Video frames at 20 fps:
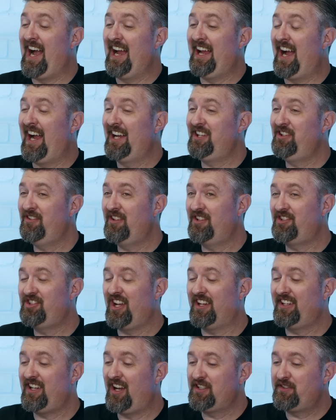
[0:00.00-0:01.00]
I do the
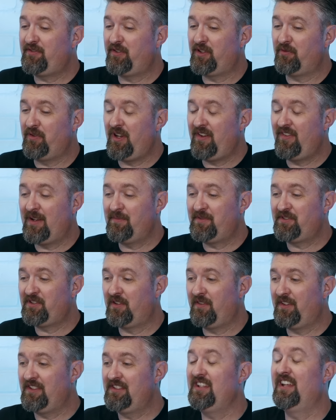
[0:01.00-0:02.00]
checkouts for the revamp
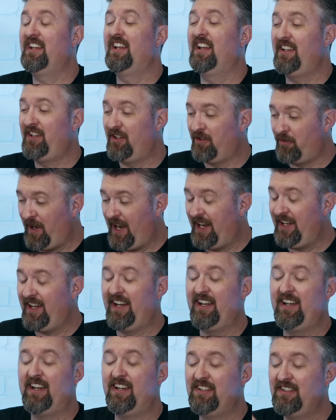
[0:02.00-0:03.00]
service, and you're right.
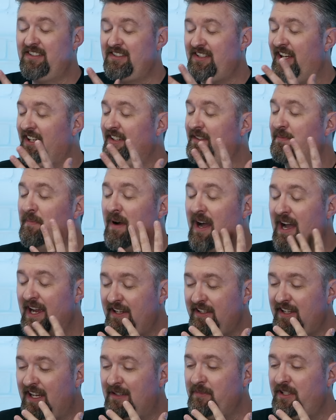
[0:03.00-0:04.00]
It is. It's
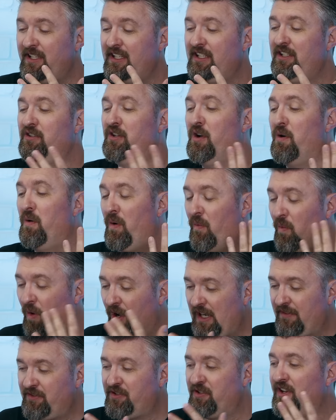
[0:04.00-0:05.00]
mind-numbing. You go
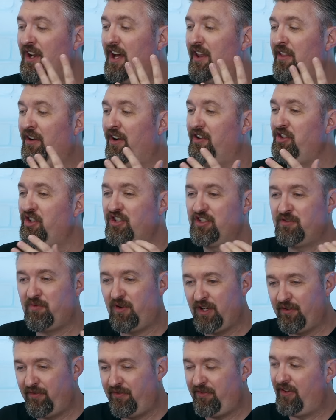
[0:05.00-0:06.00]
one after another, and you just
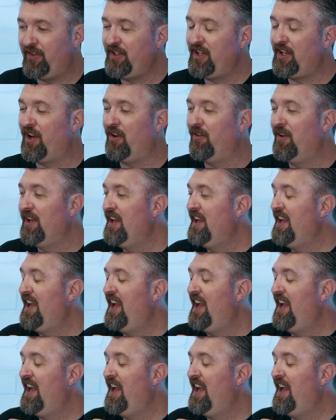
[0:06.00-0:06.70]
want to, you know...